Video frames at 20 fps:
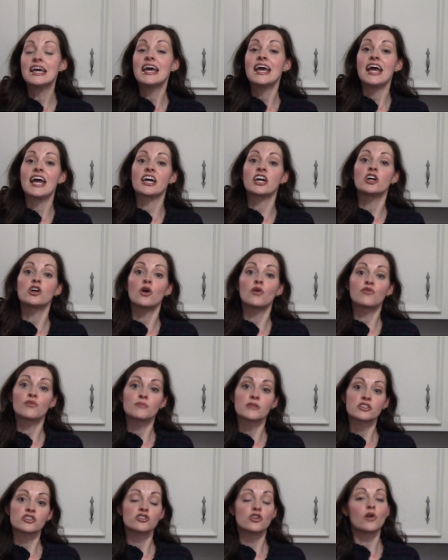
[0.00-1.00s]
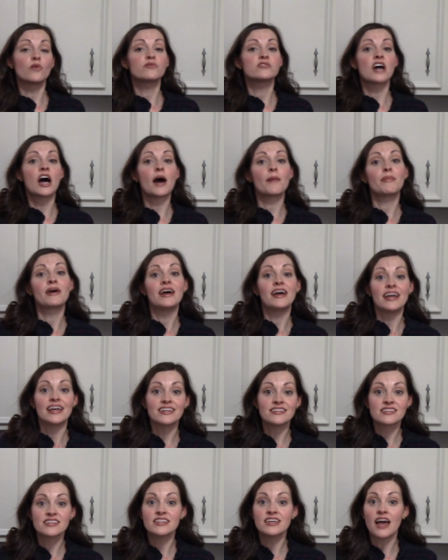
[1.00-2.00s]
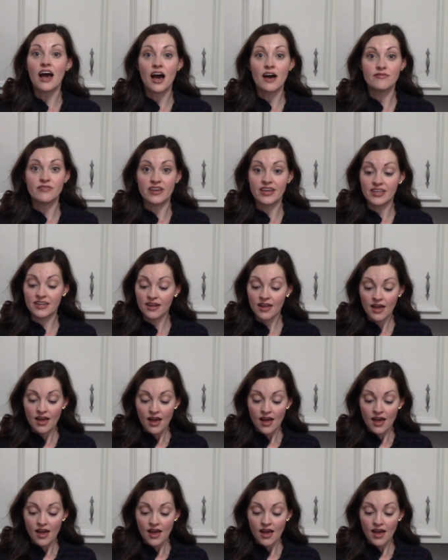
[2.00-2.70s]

It can go from the stovetop into the oven.